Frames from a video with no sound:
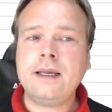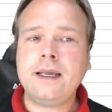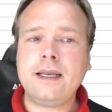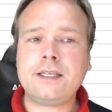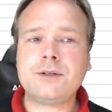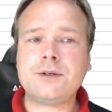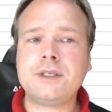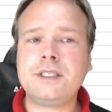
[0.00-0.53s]
And
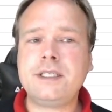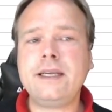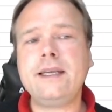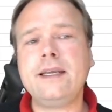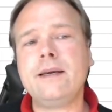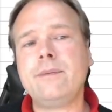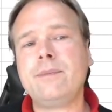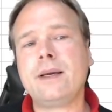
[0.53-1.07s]
as you can see
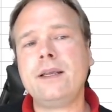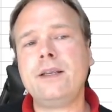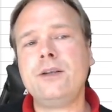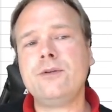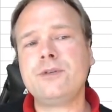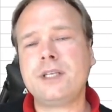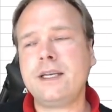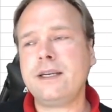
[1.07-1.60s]
here, by
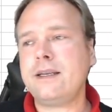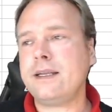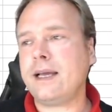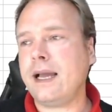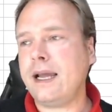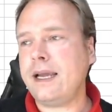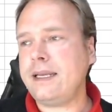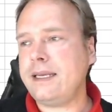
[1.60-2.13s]
using the
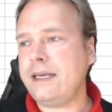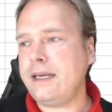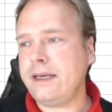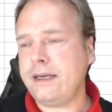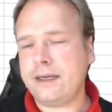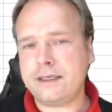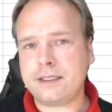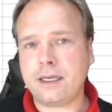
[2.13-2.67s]

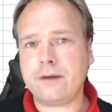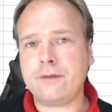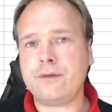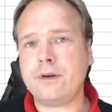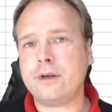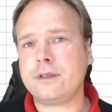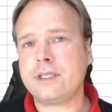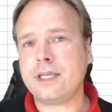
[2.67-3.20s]
ID instead of
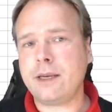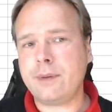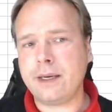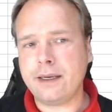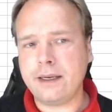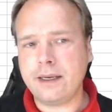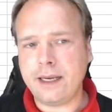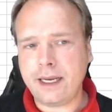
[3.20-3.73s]
typing
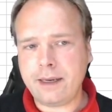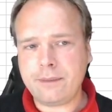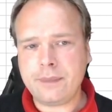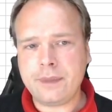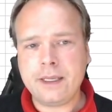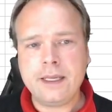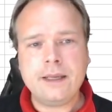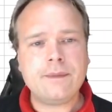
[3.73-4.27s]
in the
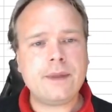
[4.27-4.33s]
name,